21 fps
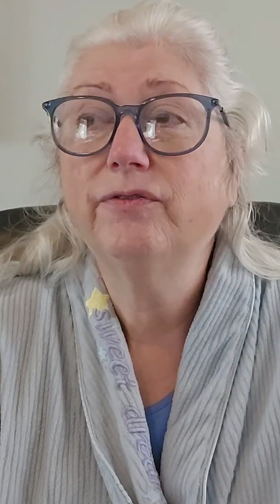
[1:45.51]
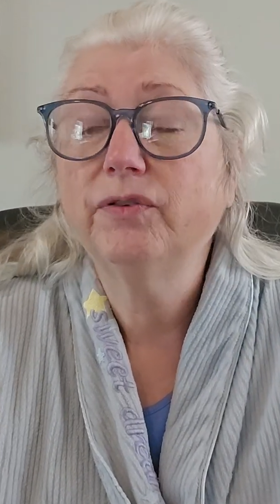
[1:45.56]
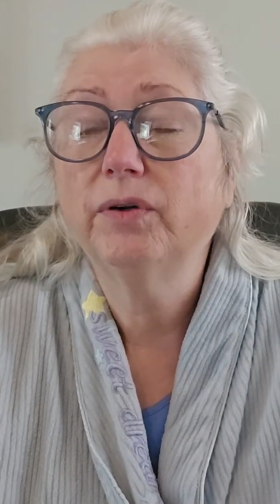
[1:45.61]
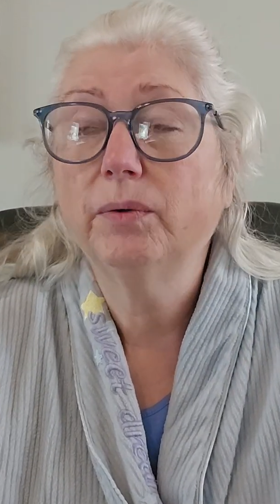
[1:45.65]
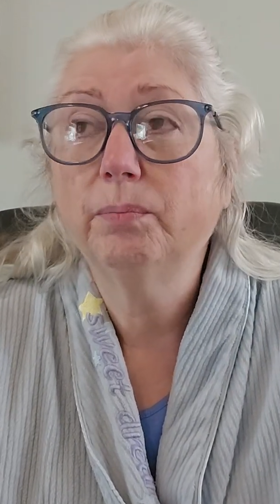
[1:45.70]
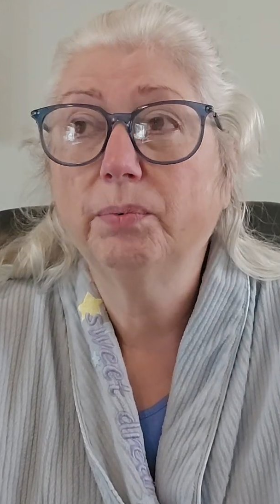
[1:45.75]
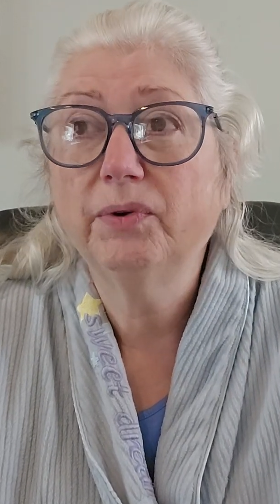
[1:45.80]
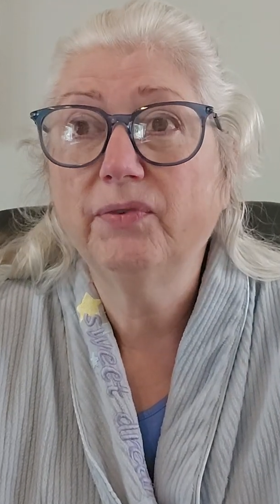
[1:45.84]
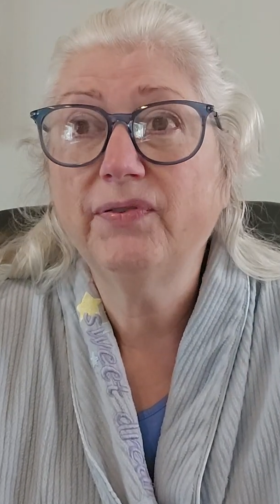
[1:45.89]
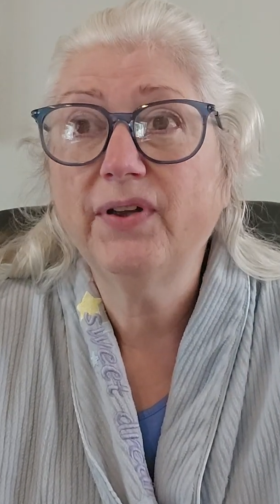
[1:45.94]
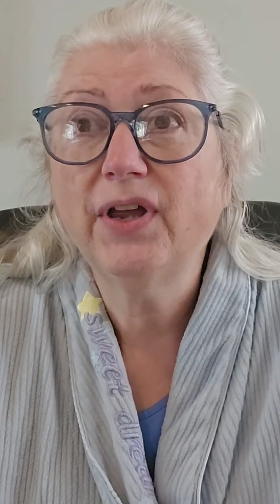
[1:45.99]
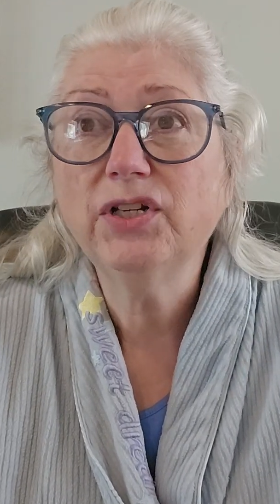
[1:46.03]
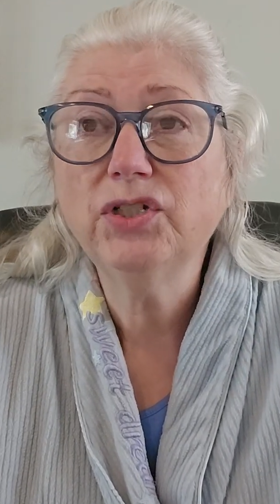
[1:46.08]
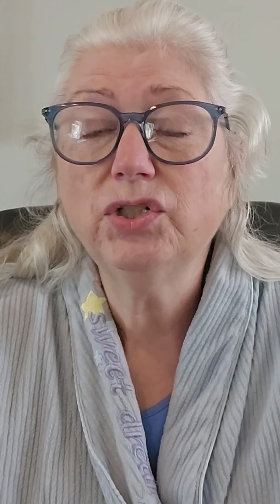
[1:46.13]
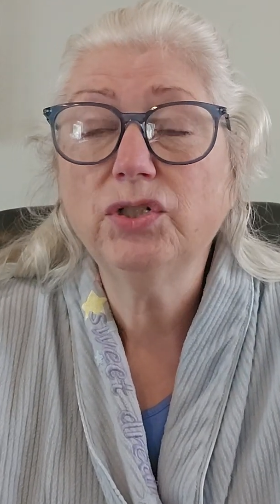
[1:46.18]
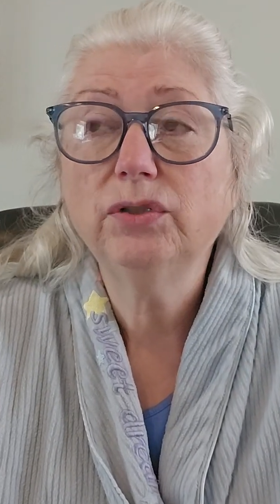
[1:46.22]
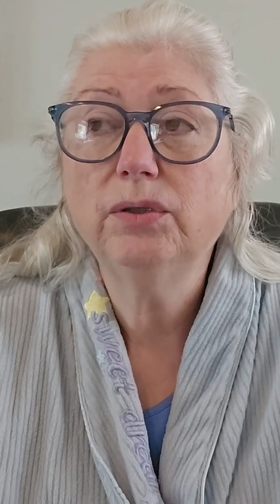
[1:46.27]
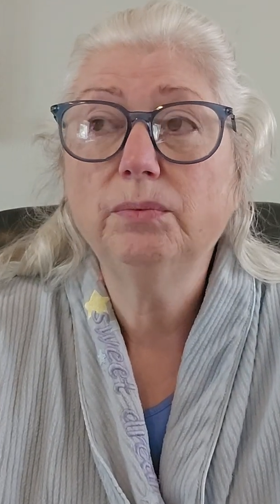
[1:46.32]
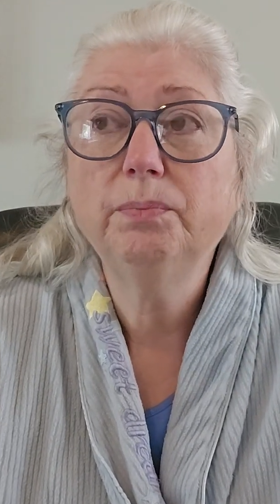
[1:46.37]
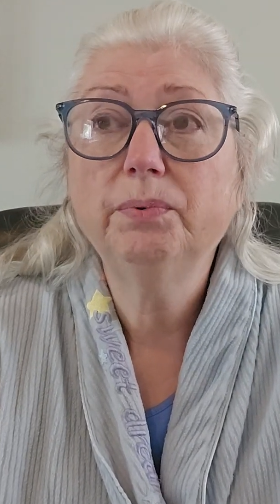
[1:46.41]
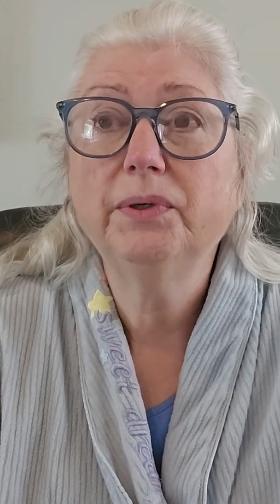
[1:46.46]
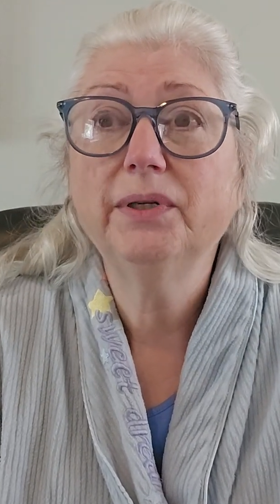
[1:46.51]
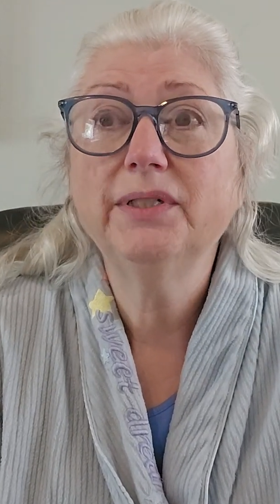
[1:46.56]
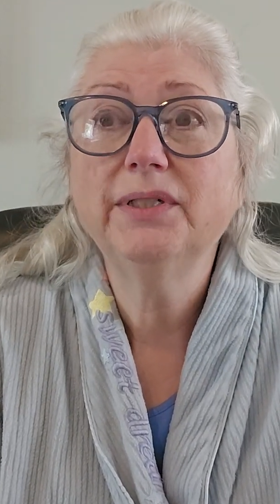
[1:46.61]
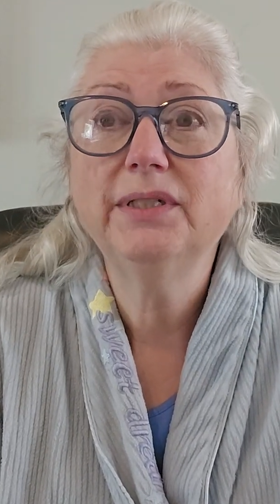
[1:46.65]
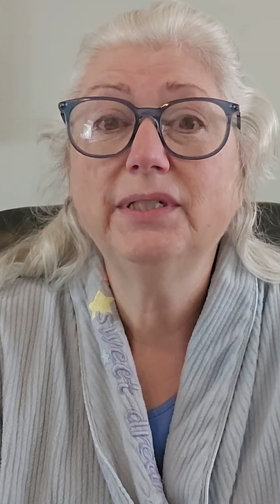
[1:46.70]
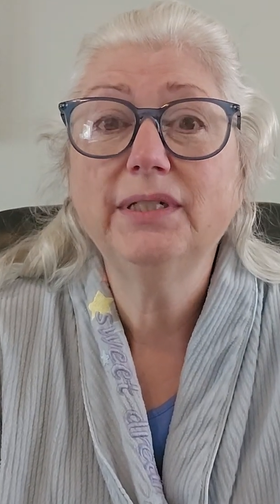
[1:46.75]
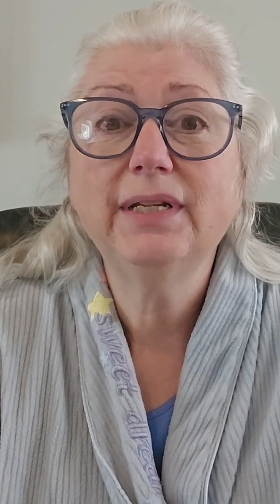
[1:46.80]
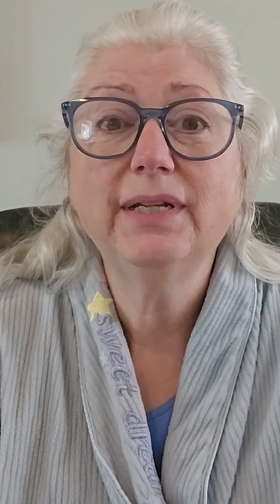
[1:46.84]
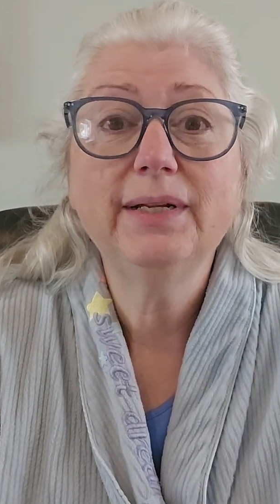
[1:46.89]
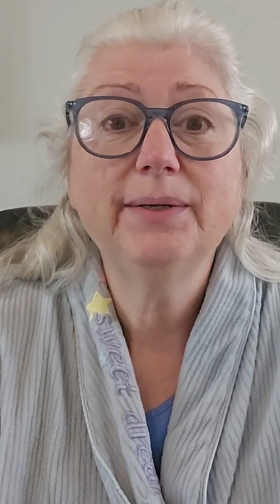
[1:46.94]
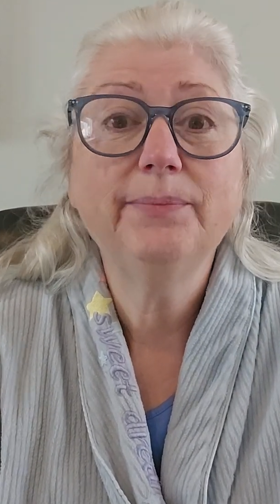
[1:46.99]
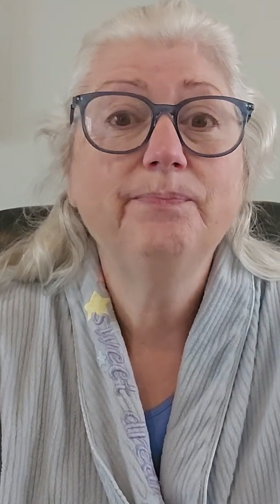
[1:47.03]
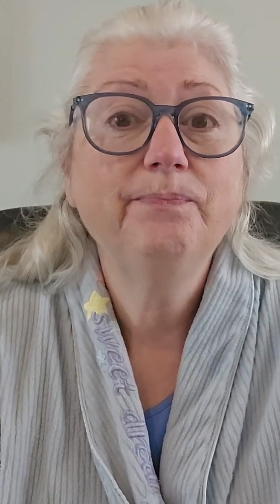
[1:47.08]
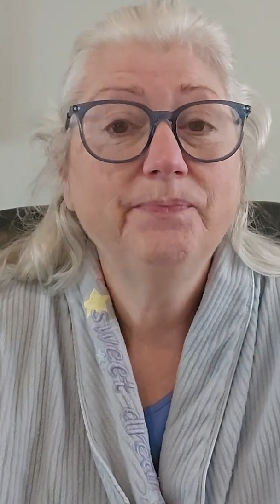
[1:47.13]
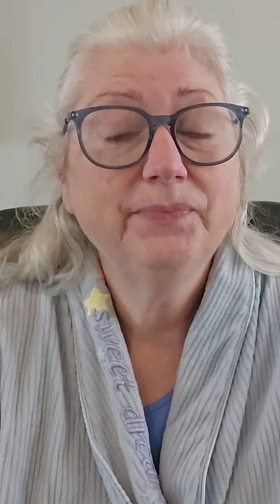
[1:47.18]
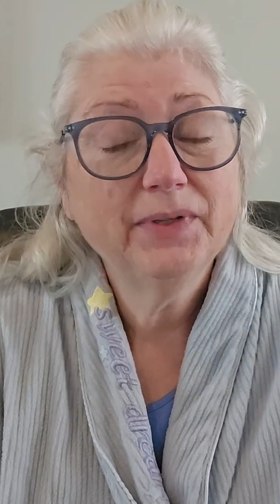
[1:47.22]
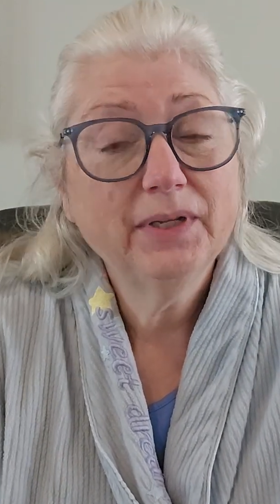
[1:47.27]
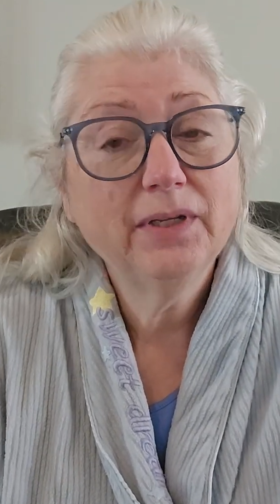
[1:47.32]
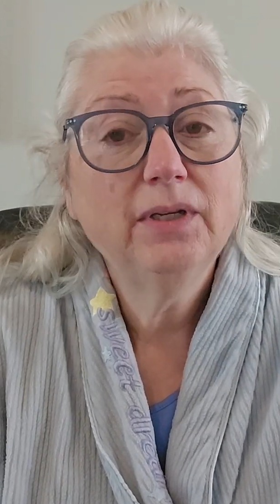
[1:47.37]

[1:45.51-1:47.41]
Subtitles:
for professional printing,